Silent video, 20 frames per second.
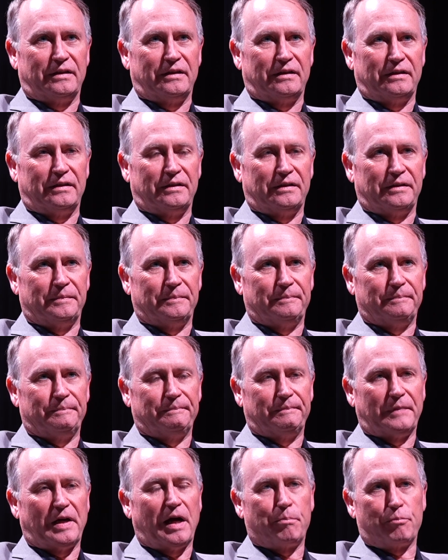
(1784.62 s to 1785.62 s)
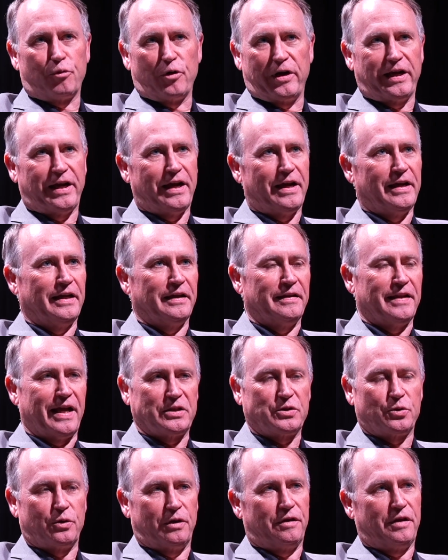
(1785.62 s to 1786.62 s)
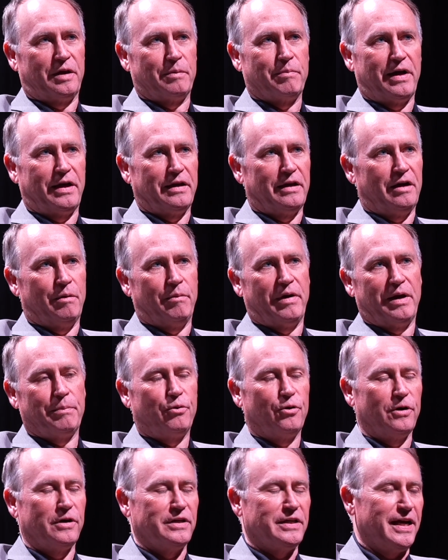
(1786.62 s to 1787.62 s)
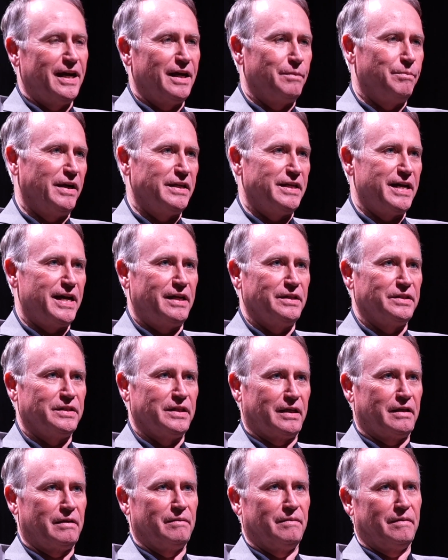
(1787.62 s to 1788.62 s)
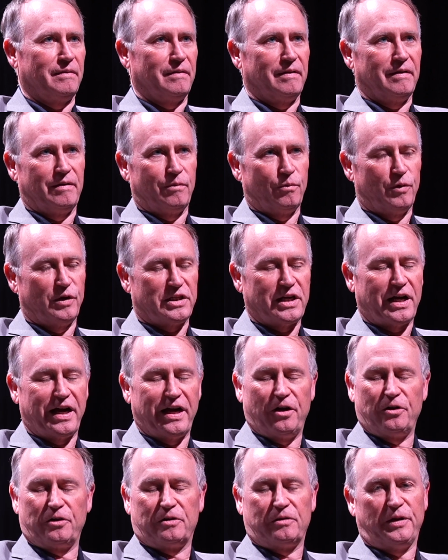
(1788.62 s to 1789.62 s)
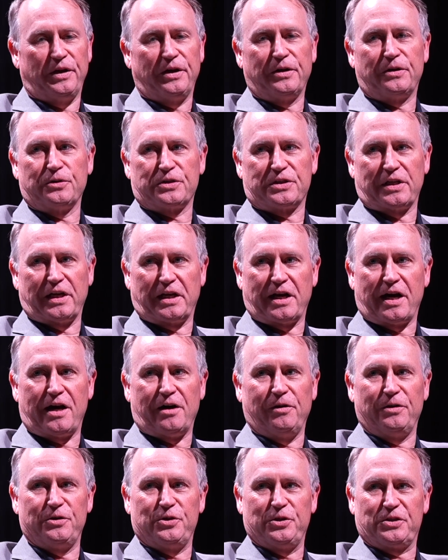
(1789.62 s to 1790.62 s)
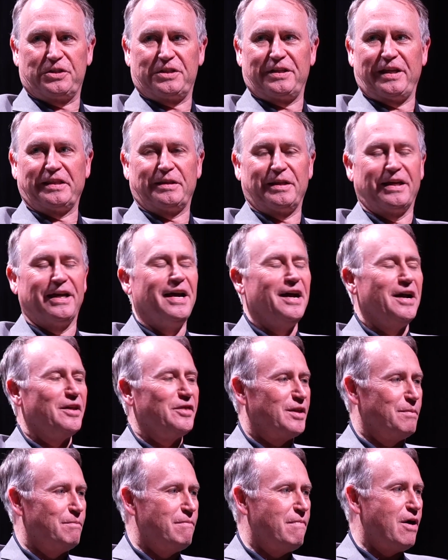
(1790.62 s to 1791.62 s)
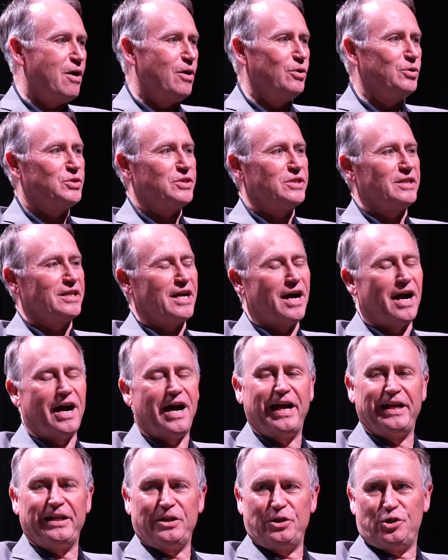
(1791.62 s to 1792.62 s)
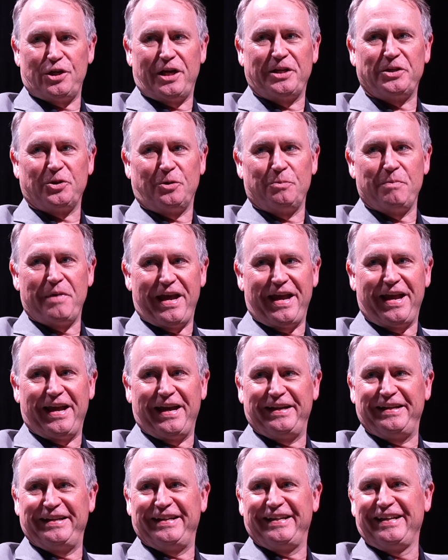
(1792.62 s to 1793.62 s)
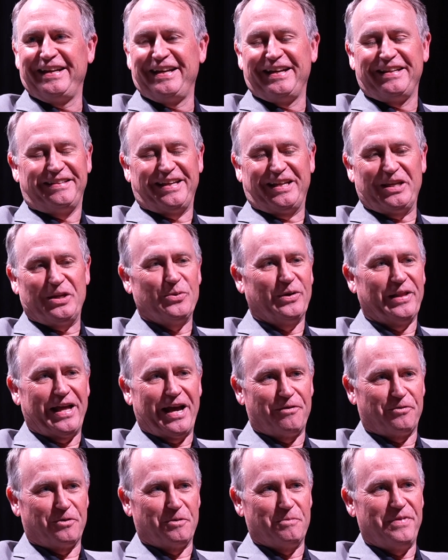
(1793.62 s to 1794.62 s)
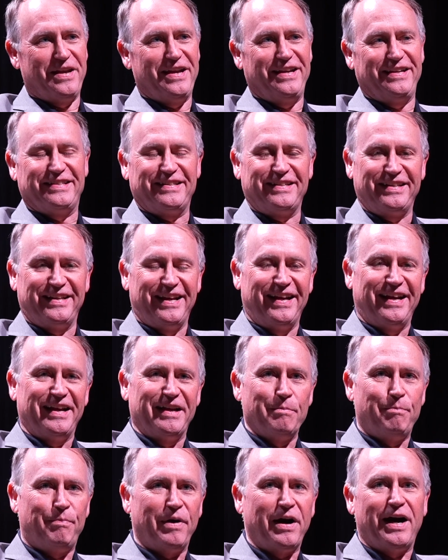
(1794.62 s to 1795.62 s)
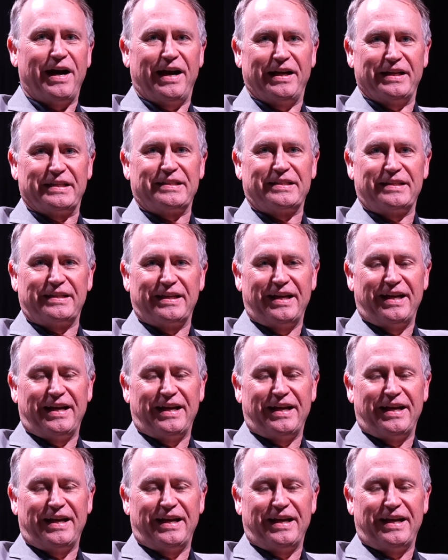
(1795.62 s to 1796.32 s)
um, upbringing and that sort of thing. My, you know, my poor dad. My dad is a retired clinical psychologist, like the, the most kind, gentle man that you will ever meet. But